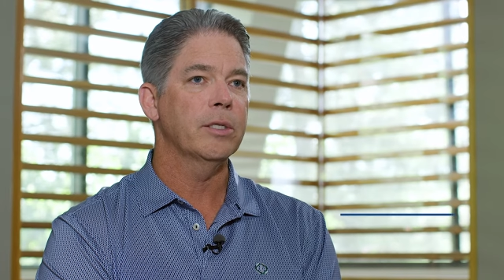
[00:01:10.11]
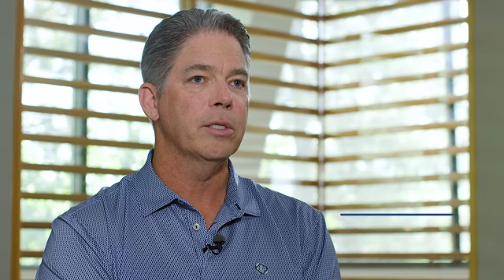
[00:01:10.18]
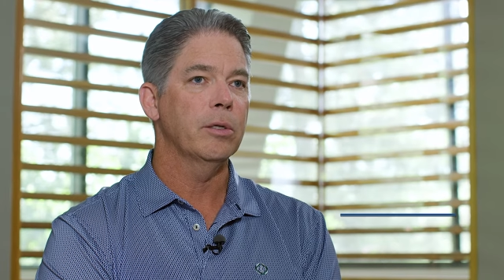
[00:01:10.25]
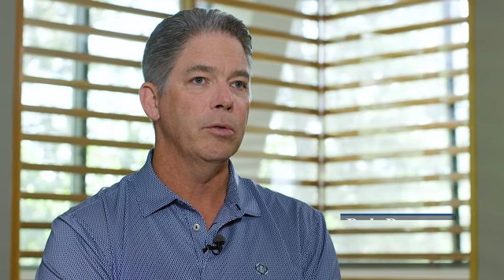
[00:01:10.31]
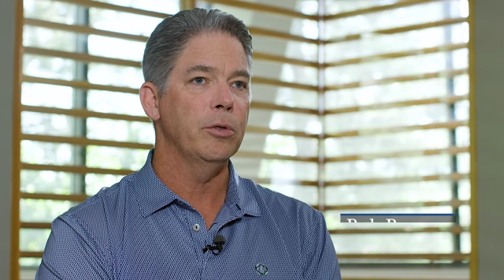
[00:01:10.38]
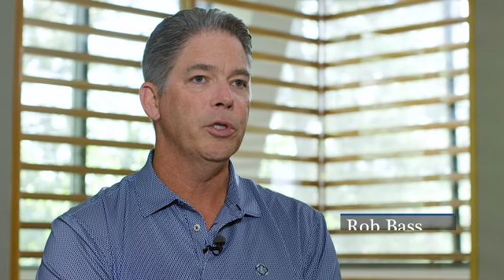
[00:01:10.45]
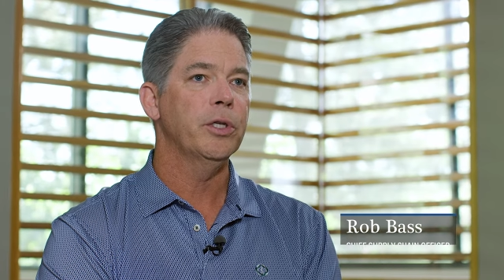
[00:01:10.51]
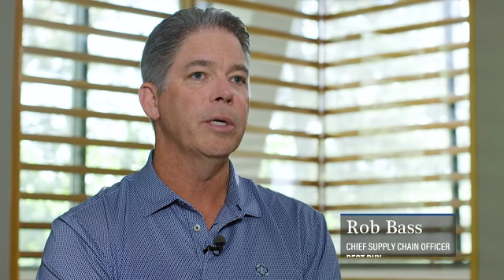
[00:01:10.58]

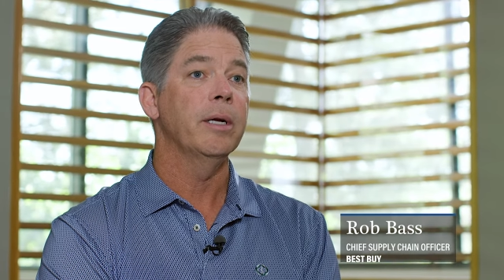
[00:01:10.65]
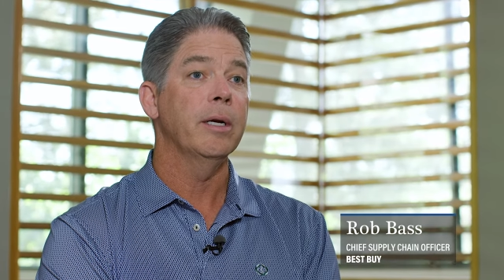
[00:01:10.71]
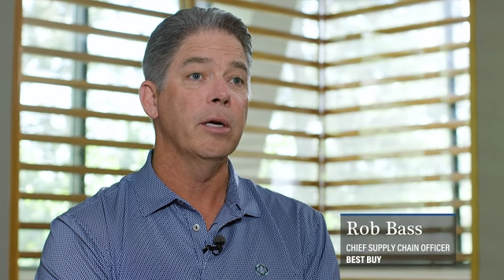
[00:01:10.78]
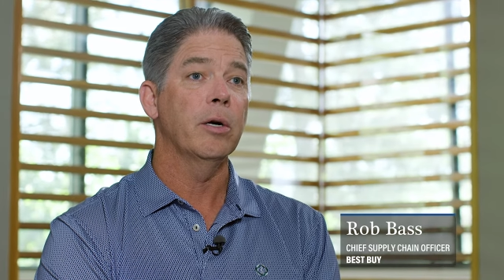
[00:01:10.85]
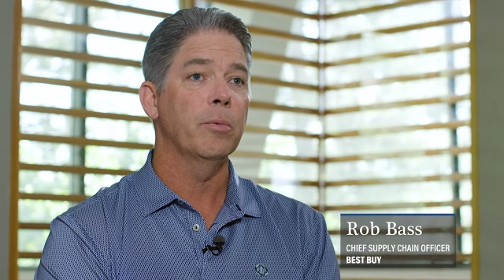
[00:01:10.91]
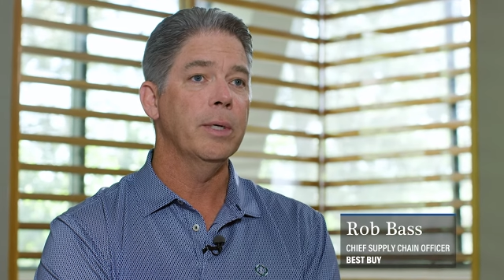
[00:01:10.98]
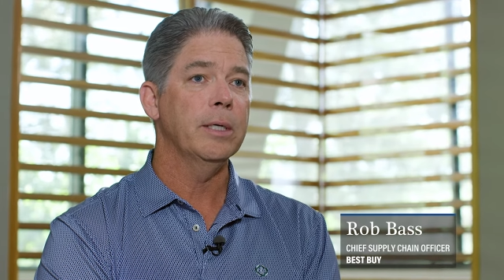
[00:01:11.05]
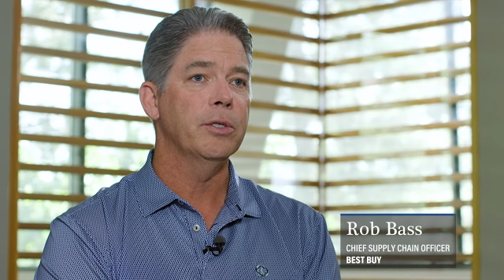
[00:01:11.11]
solution in
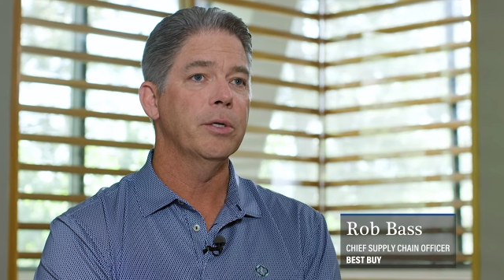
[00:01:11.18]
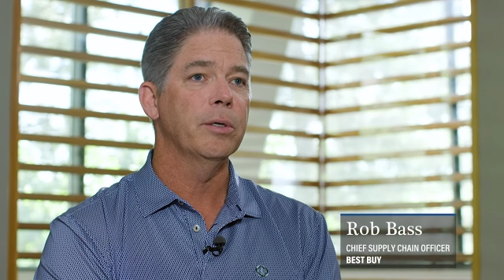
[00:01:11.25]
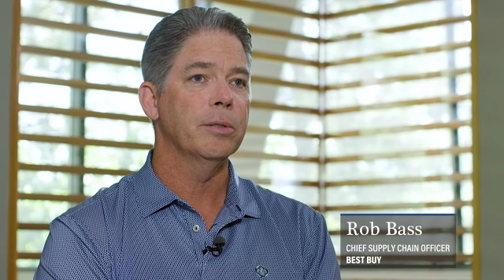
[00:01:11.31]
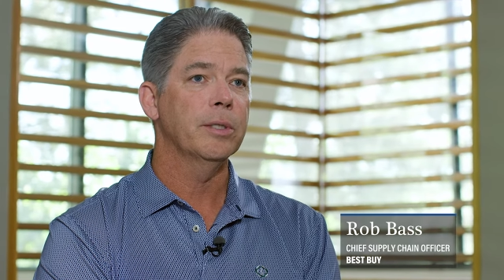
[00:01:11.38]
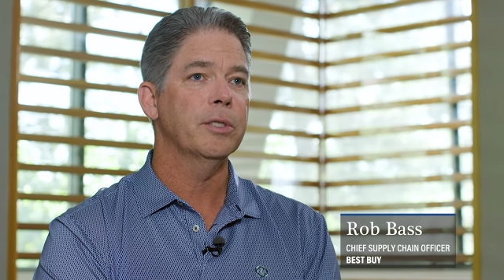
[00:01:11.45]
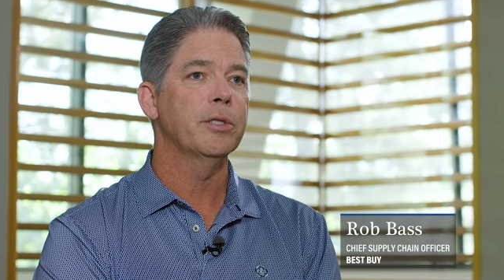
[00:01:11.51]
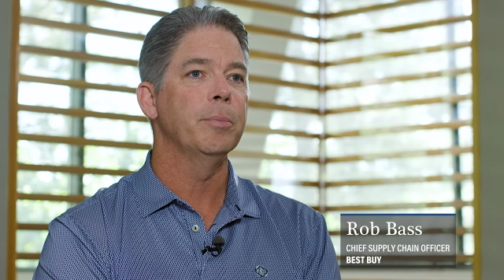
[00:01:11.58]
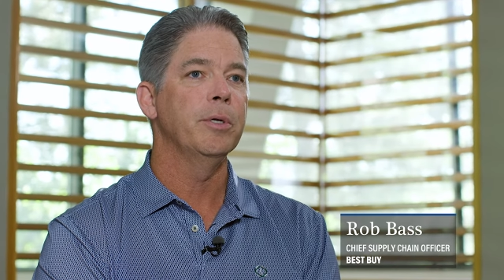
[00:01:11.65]
our regional
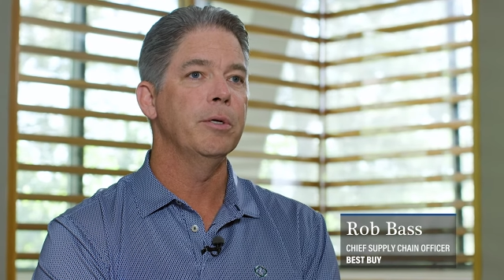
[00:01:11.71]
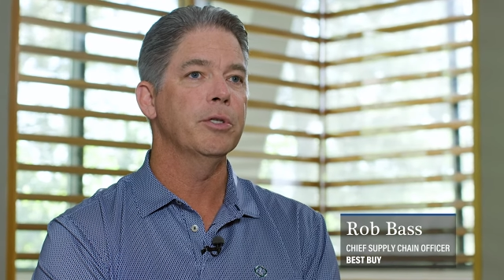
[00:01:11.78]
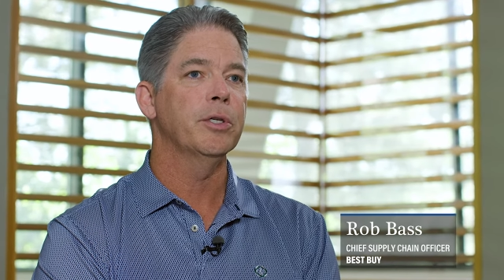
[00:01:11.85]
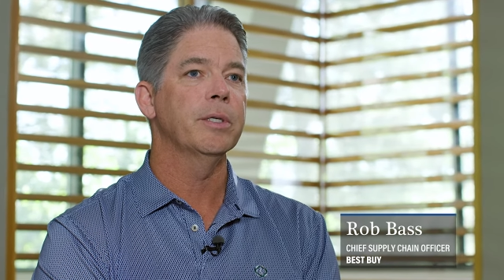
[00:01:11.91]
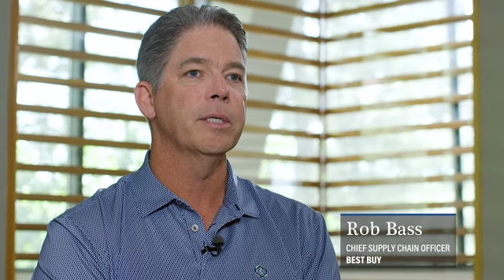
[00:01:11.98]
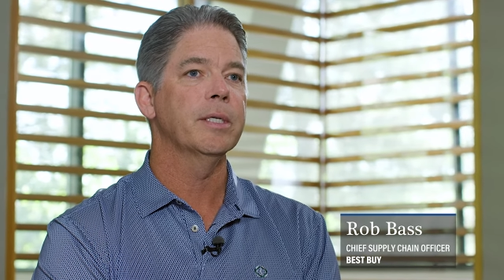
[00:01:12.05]
distribution